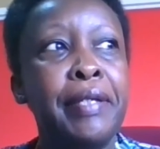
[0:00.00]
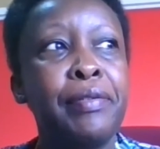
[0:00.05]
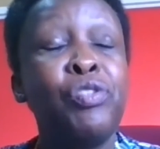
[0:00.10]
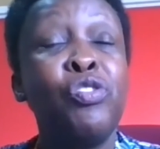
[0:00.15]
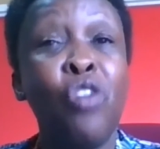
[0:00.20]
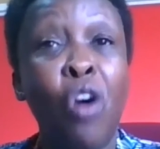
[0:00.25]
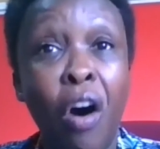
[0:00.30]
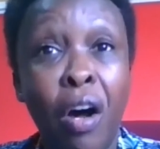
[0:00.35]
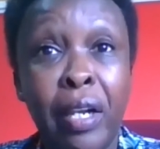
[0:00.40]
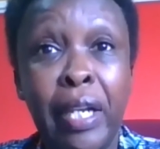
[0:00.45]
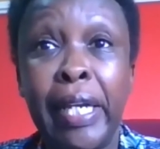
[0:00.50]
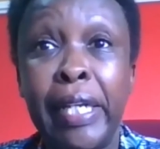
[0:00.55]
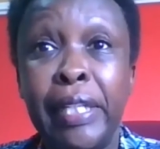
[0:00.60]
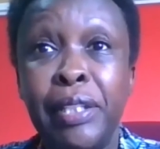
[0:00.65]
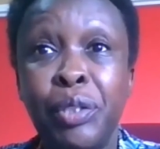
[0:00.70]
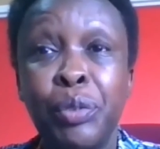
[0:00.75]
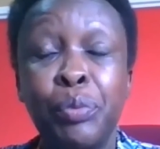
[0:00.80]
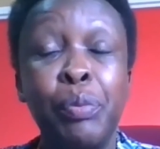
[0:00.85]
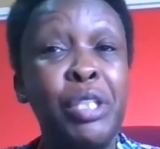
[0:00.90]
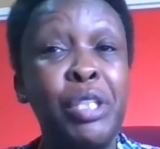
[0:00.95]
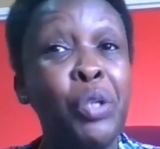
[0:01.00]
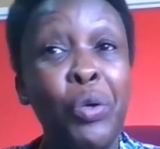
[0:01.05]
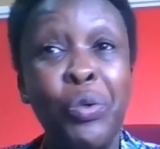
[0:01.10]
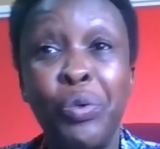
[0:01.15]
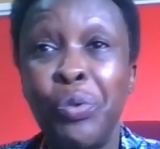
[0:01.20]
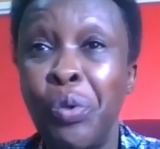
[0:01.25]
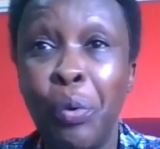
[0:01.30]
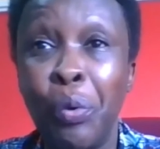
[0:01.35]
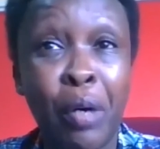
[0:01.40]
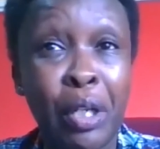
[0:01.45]
knowledge, we
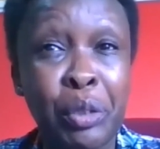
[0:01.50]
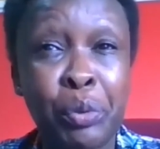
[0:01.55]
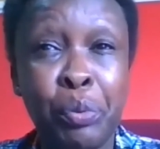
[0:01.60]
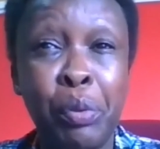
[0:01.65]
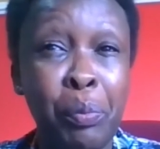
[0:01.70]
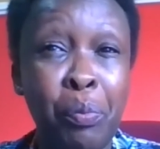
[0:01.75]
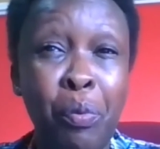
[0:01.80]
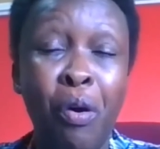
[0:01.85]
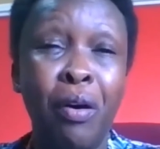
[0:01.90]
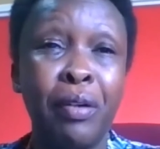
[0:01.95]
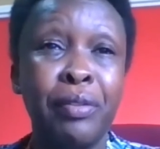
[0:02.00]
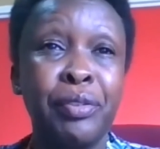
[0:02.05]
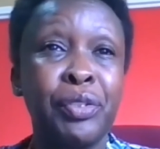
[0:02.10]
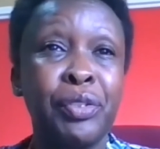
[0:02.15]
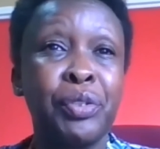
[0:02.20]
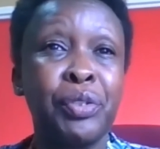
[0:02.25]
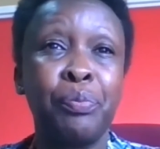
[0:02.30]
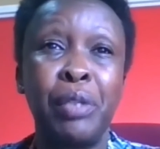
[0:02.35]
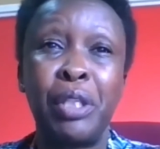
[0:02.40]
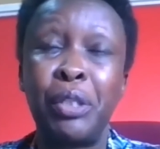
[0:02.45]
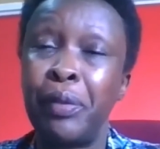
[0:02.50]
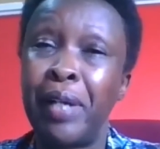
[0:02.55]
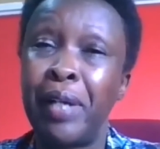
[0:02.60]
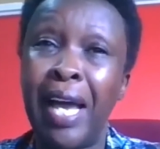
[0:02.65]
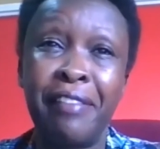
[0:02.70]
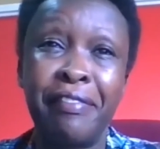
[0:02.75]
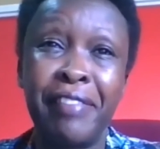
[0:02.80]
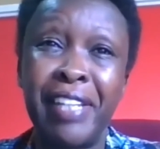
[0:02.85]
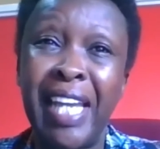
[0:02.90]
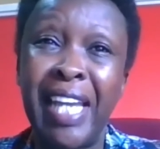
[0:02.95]
don't know what we want, we don't
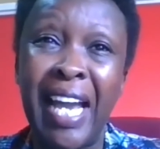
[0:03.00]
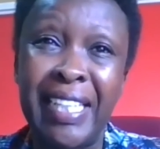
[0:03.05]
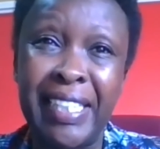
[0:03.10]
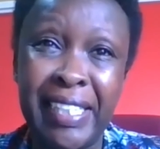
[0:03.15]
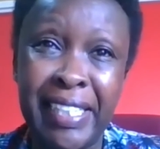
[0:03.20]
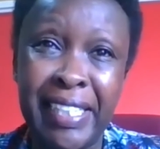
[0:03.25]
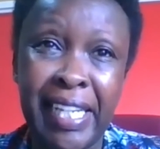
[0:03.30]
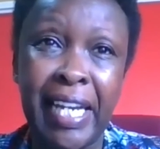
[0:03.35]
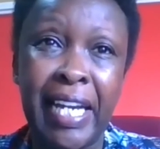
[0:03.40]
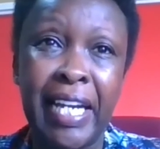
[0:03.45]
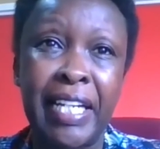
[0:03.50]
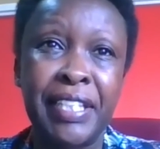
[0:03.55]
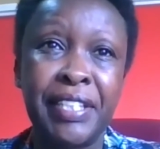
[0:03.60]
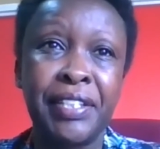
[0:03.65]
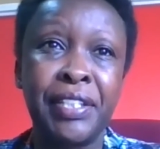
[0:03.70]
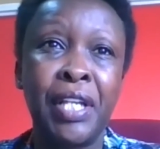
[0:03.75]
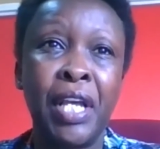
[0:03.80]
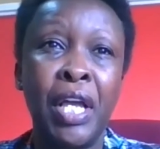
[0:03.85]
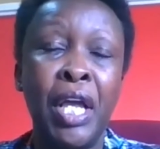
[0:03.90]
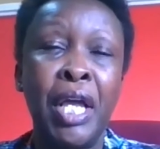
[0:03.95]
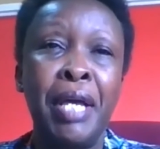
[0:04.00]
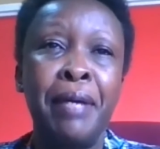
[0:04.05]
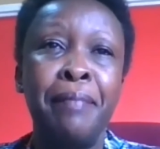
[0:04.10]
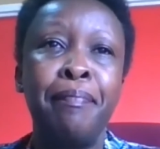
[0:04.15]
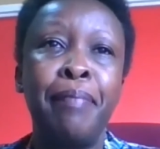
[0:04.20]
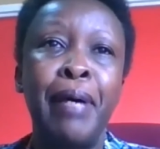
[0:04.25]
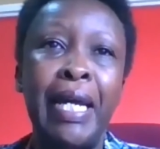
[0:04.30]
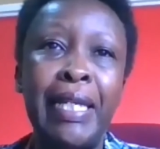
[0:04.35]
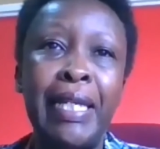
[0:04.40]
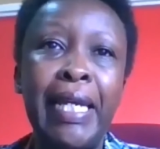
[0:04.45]
have the ideas,
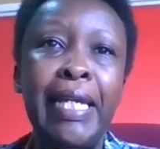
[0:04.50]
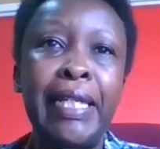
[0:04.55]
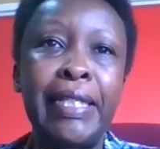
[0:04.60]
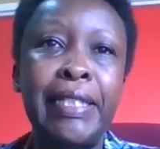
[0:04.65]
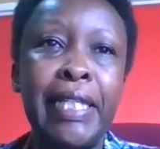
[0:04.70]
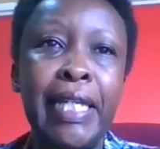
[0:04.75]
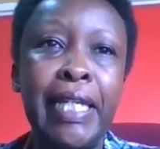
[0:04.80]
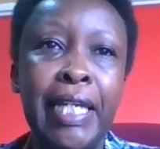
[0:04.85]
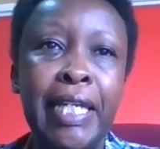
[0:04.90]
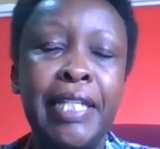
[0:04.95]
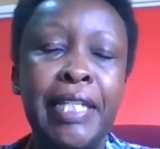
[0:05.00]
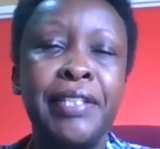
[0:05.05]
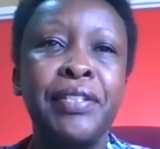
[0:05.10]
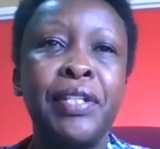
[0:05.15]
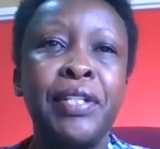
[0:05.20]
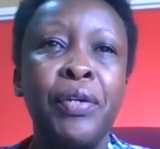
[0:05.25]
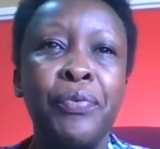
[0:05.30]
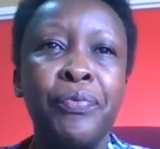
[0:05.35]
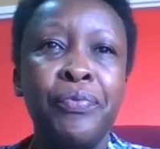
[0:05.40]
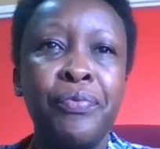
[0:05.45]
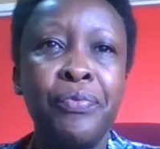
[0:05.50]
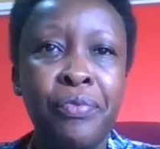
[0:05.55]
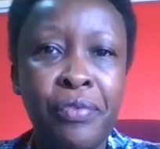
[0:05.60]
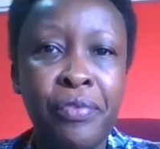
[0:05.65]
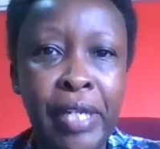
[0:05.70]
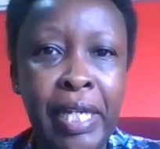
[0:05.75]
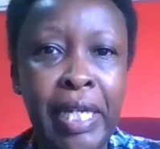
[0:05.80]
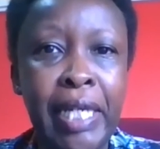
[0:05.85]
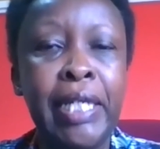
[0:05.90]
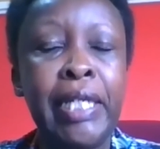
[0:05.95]
but it is
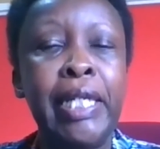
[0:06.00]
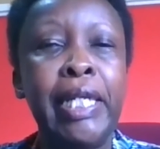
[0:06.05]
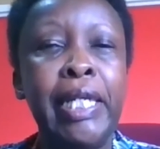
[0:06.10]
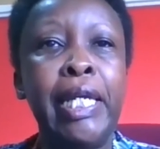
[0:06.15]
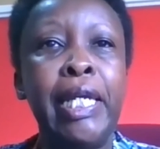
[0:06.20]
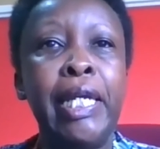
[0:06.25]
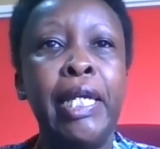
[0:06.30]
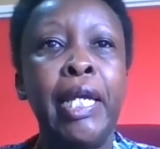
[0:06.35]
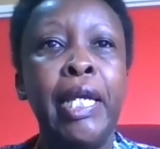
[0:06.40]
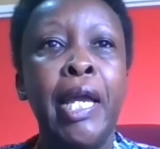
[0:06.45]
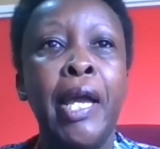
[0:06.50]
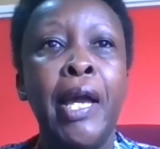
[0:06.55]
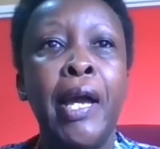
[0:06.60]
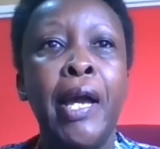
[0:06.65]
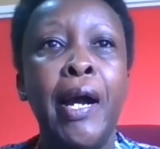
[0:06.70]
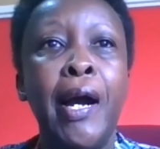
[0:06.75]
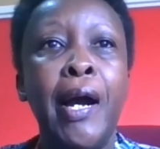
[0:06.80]
really